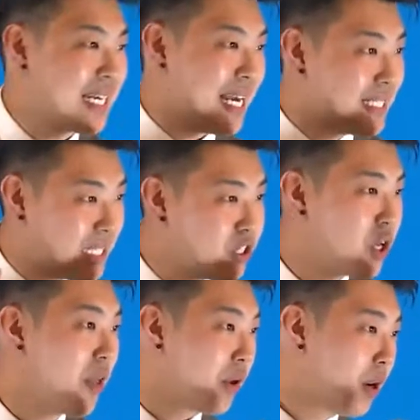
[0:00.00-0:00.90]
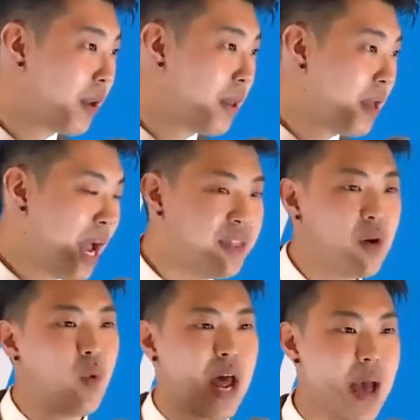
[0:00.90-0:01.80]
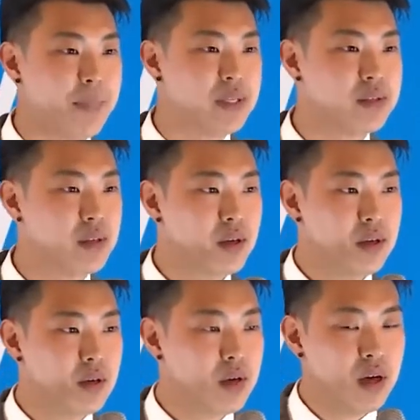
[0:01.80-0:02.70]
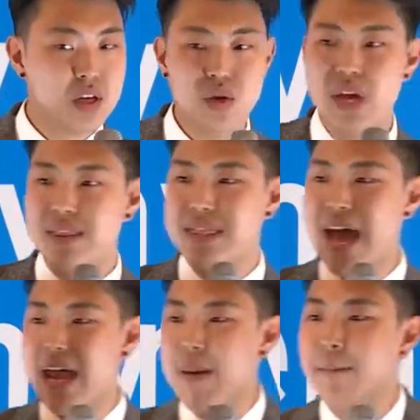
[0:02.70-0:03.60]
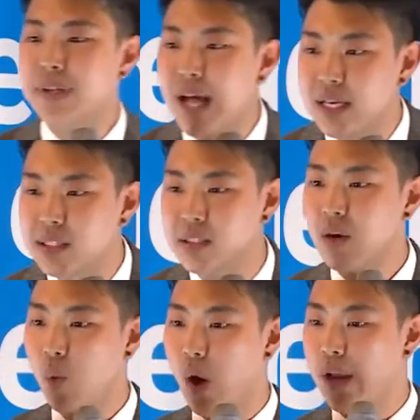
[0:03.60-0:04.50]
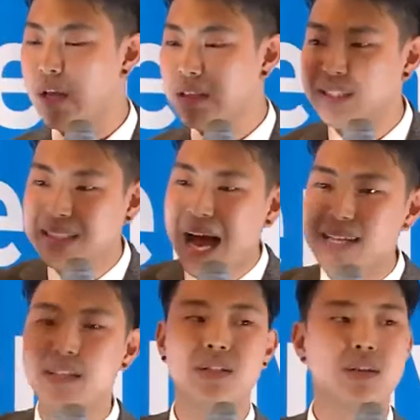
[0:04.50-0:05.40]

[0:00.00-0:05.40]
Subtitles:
against each other. And then what happens? You get that plus what? The sizes